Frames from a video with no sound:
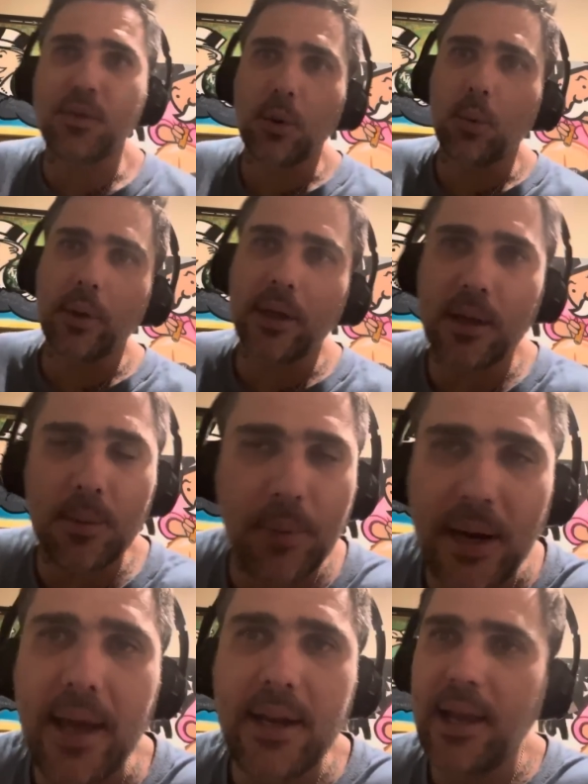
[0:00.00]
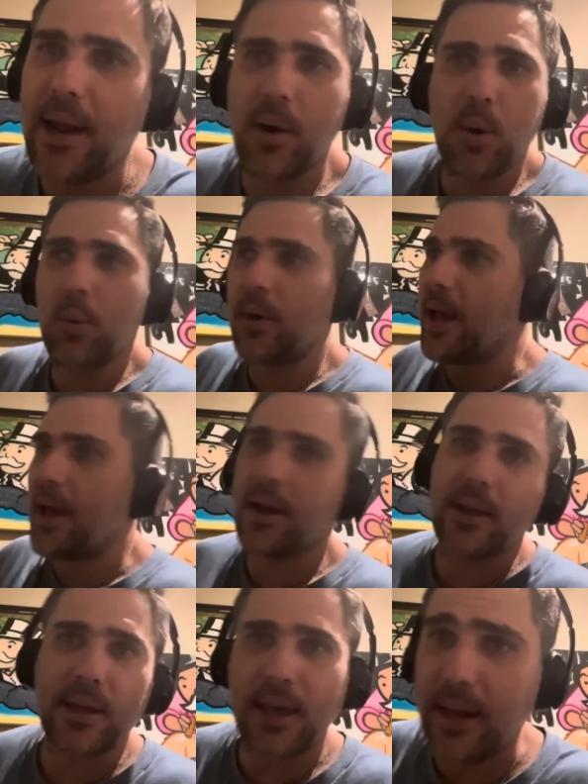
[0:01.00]
for a week, but any heroin
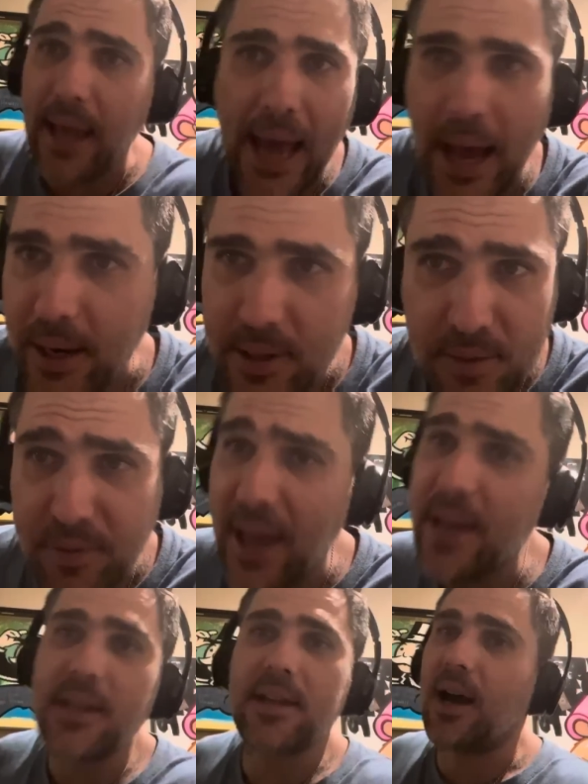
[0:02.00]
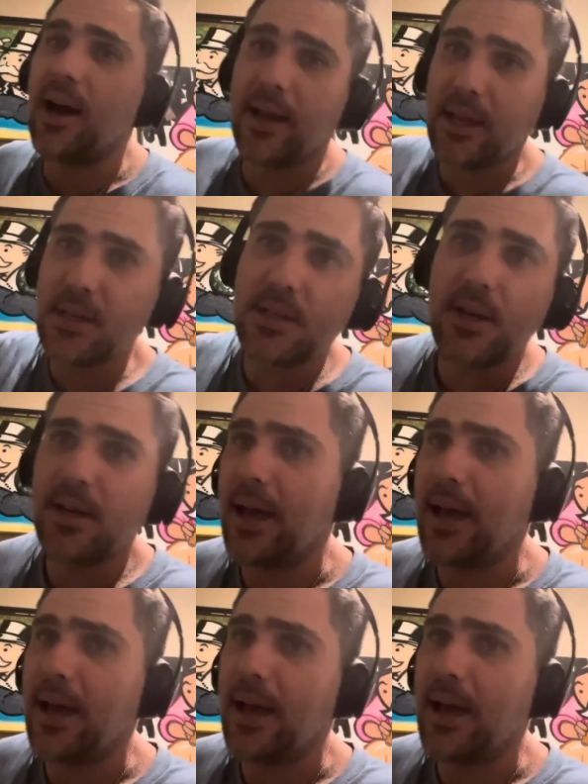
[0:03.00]
addict, any addict of any kind,